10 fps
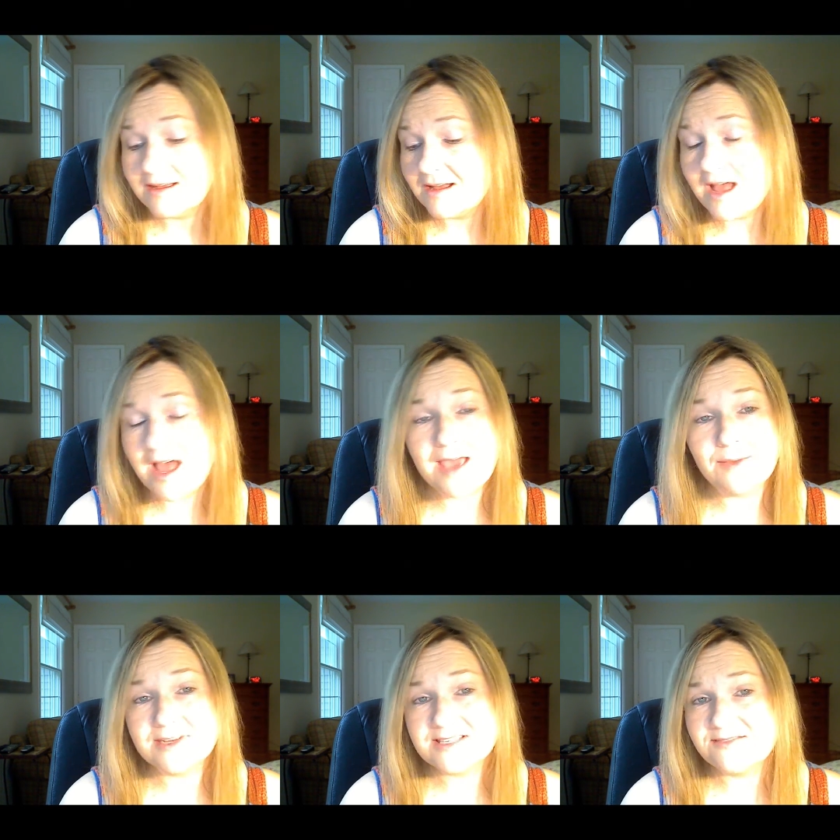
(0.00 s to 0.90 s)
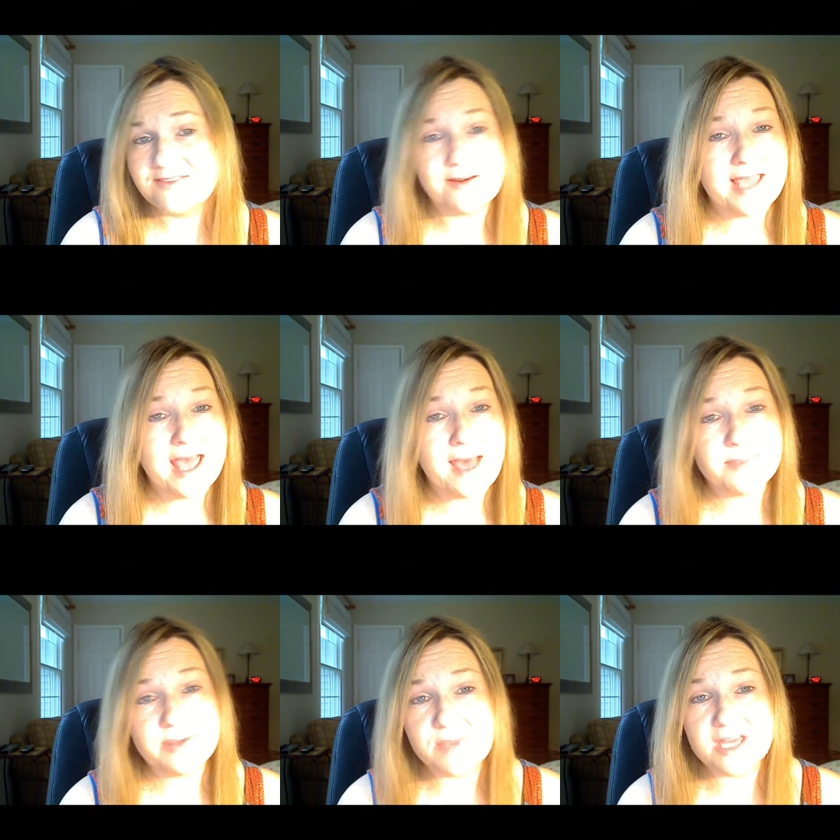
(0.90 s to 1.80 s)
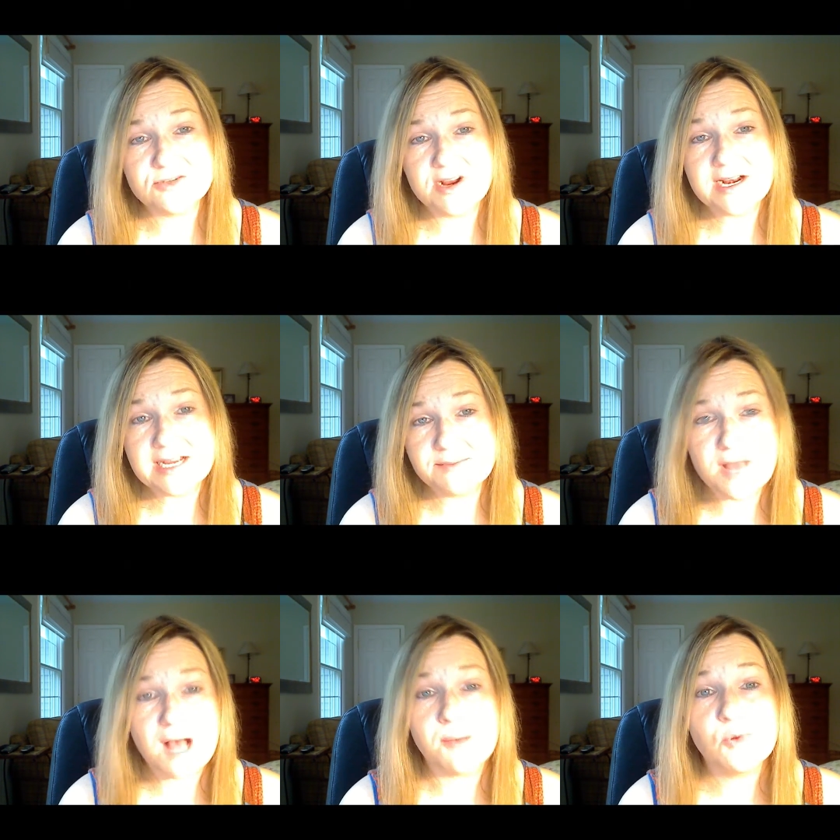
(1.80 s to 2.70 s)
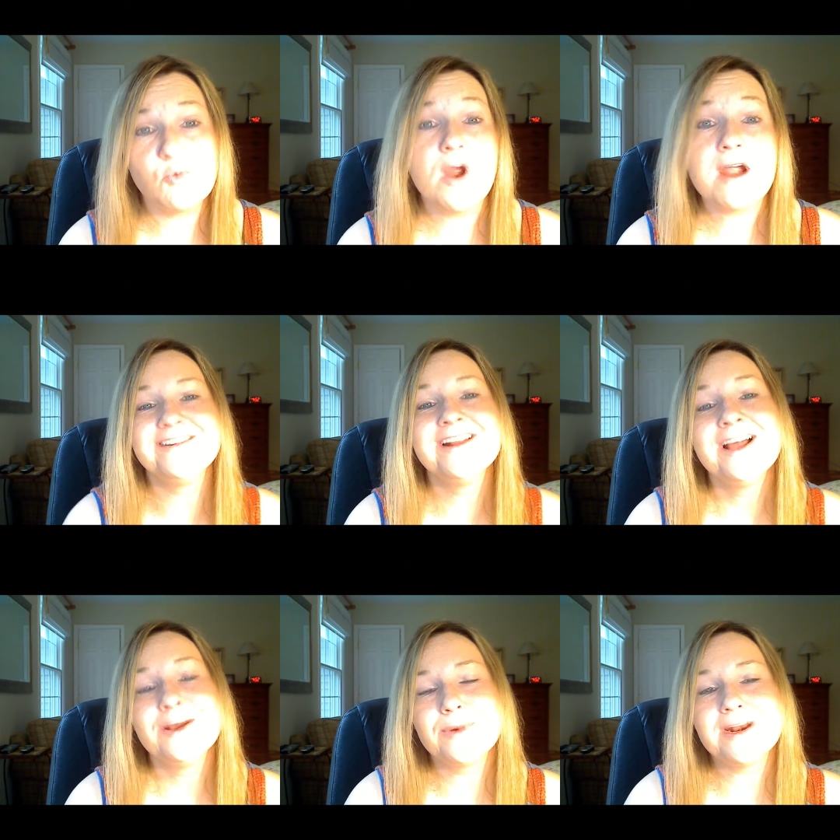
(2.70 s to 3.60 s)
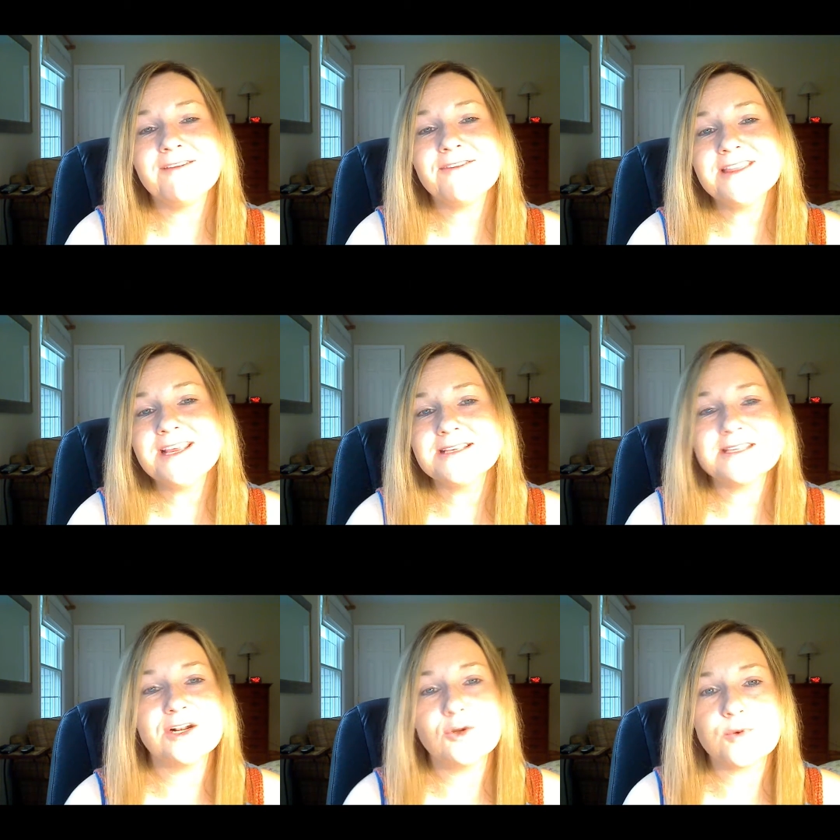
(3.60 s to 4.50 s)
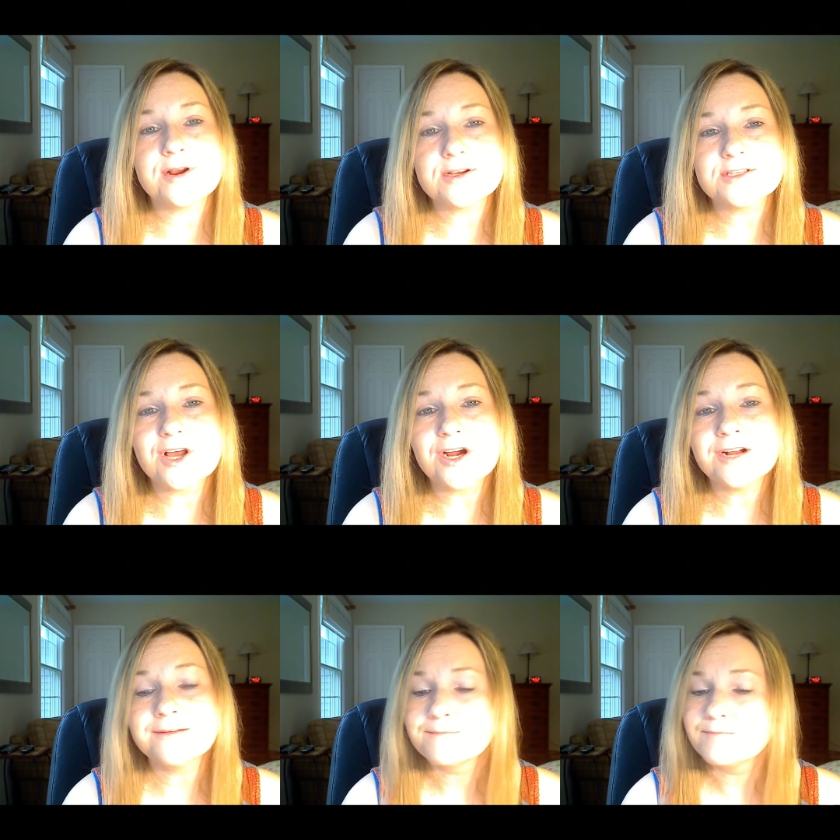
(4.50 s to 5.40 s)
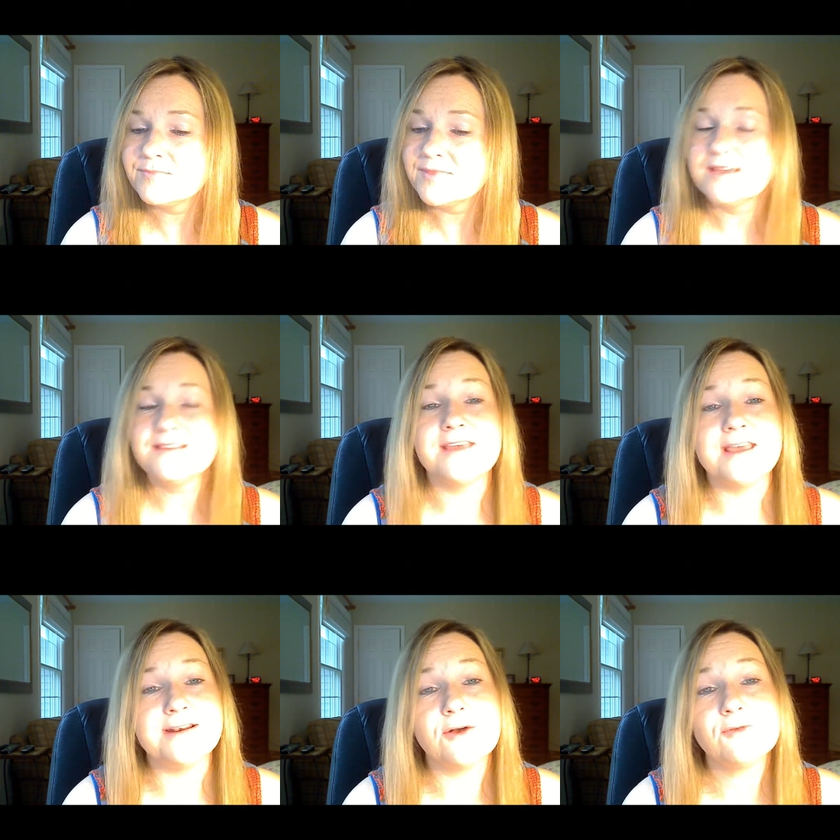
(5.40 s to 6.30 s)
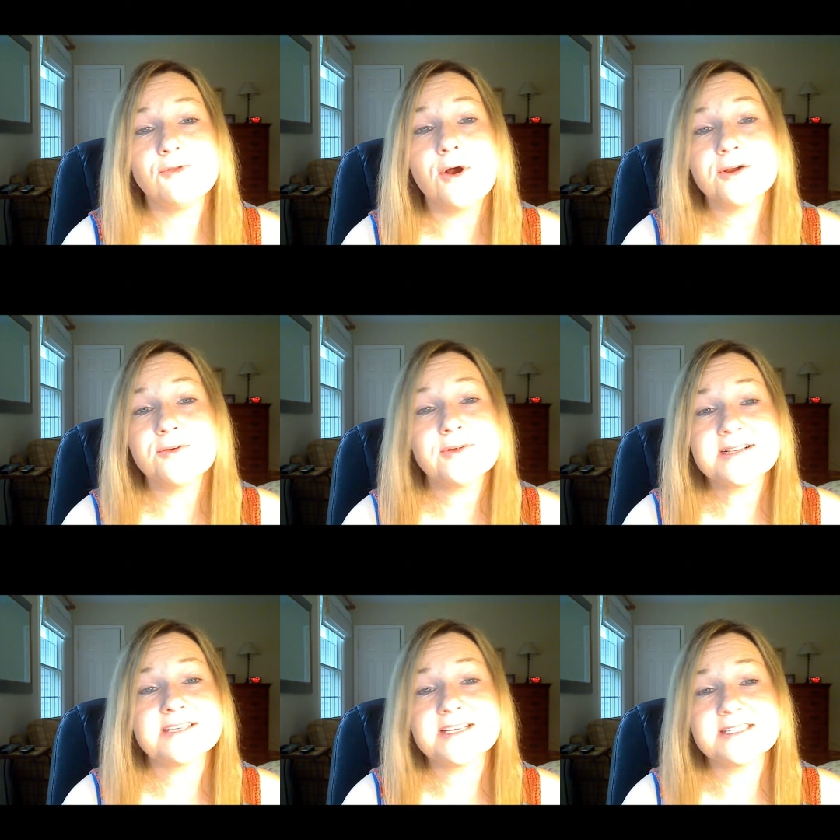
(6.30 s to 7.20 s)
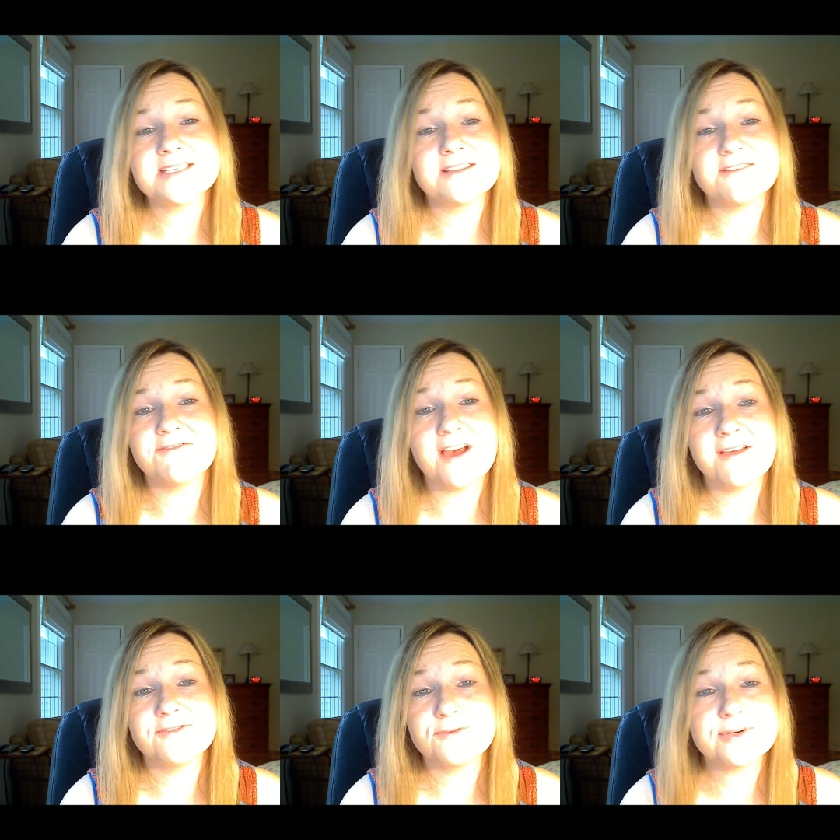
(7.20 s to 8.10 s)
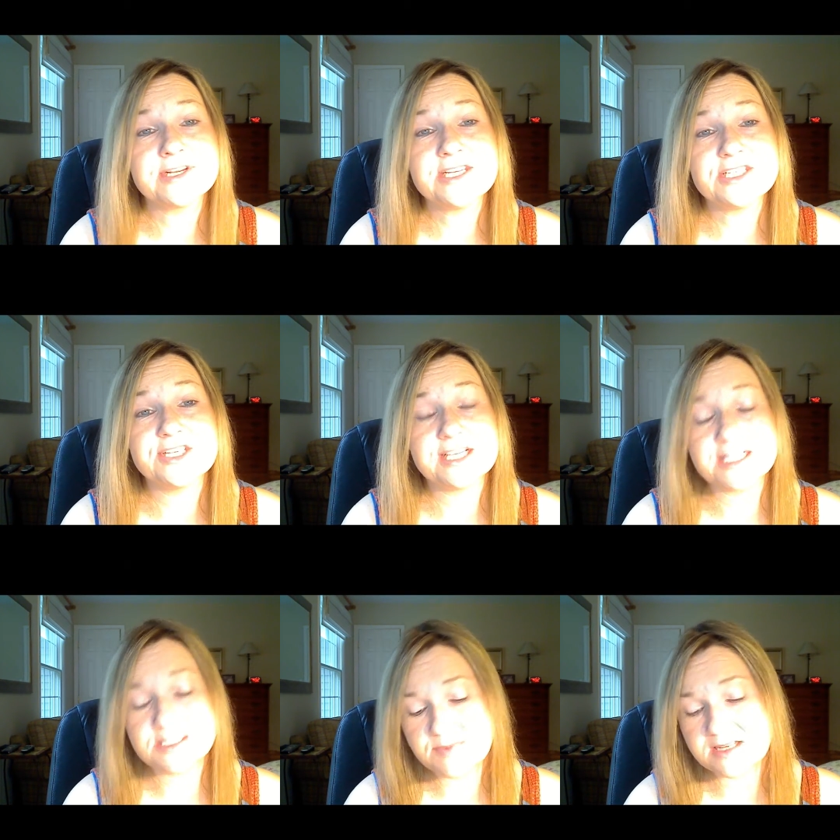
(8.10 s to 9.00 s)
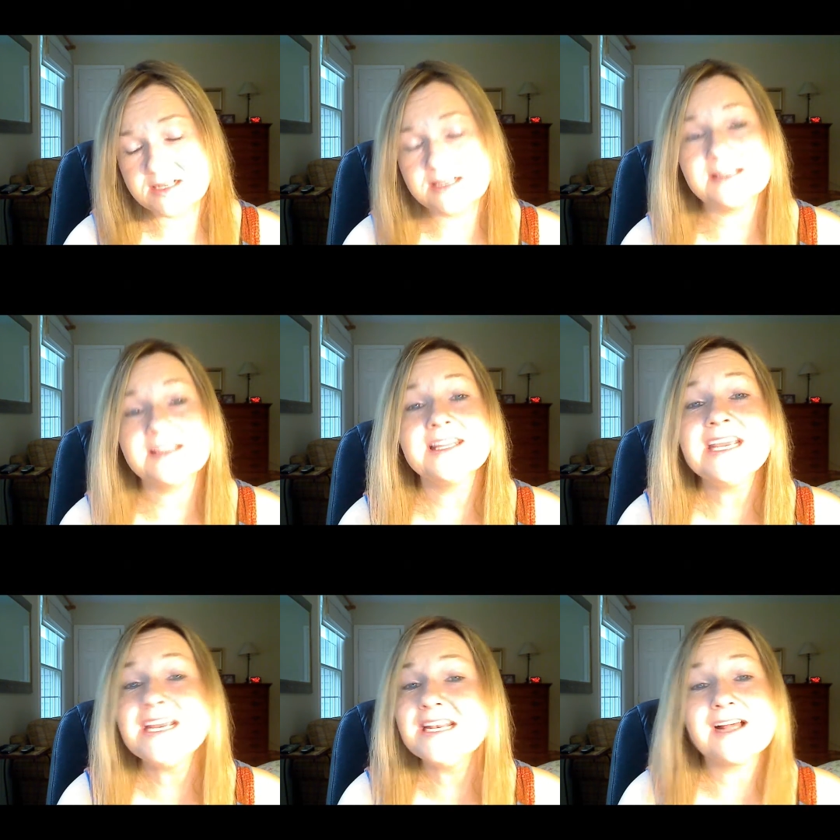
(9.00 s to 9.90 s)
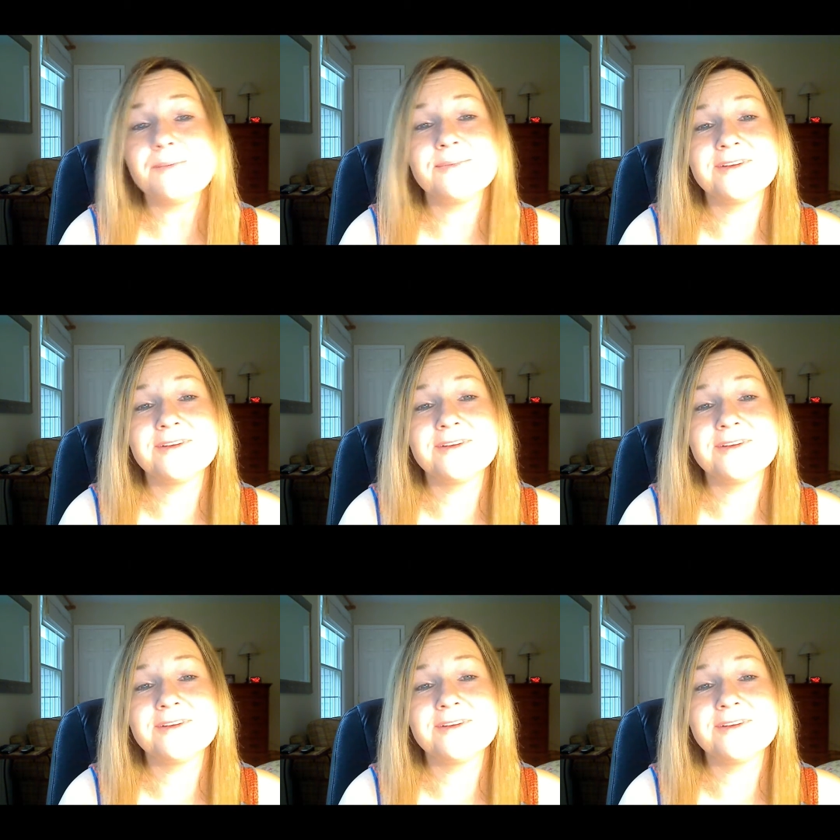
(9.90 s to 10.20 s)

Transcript: I was a very happy Medtronic pump wearer. Whatever these little quirks are, they no longer exist in the 530G. It's been cleaned up.